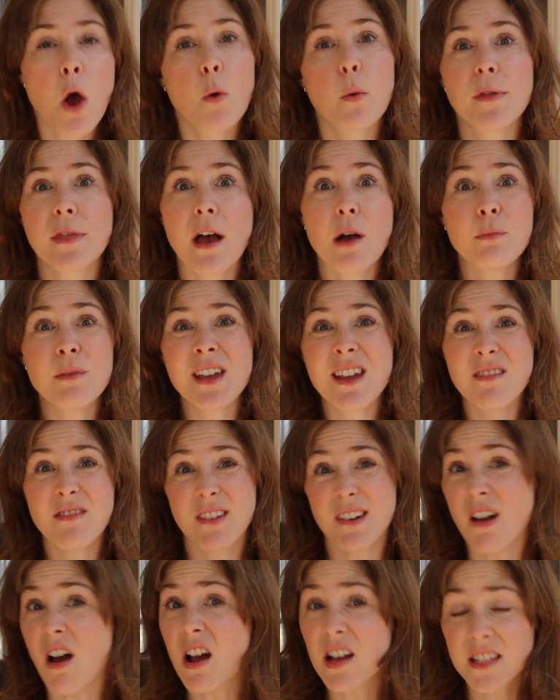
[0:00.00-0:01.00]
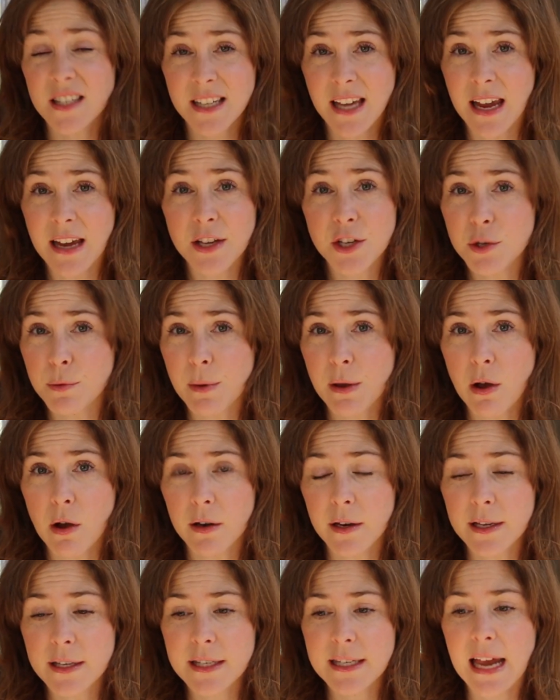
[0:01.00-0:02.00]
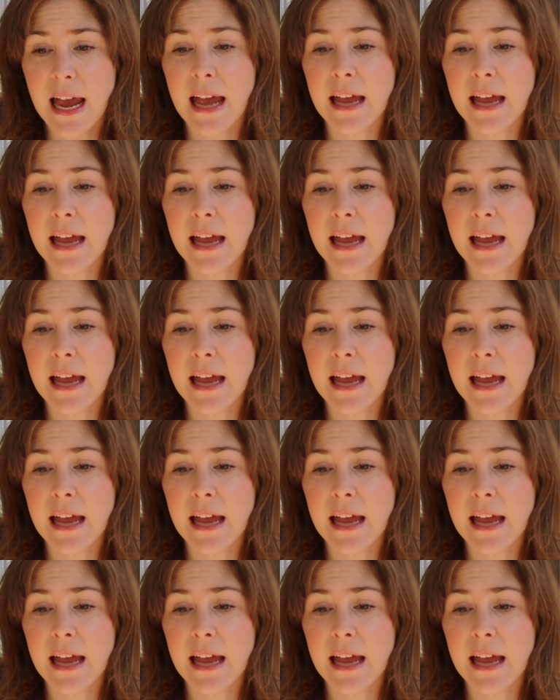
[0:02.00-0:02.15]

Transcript: without me even asking, to be honest.